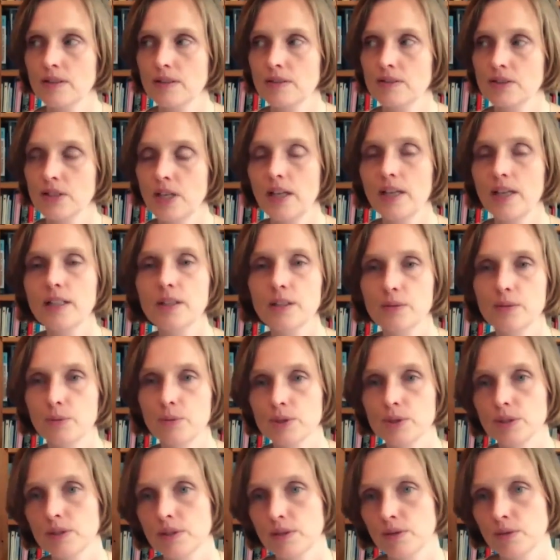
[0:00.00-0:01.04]
China
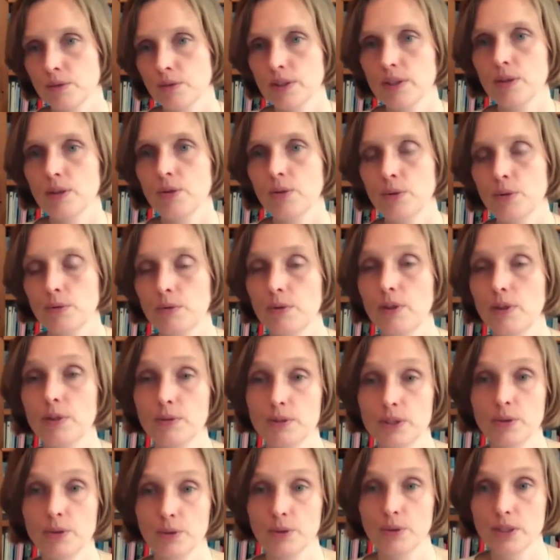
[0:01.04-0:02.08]
was a critical and
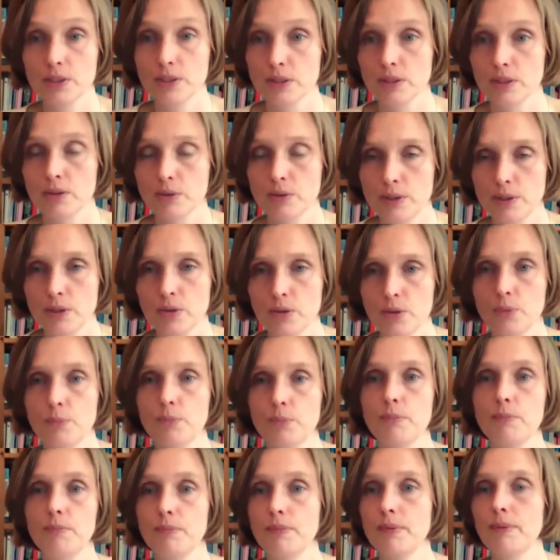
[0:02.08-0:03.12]
still is a critical
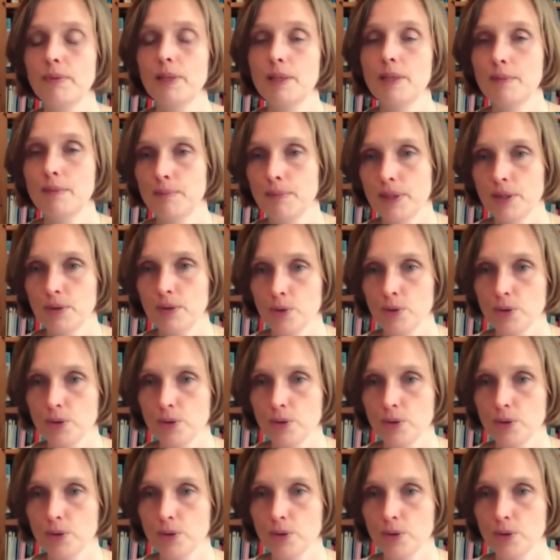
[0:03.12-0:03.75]
mineral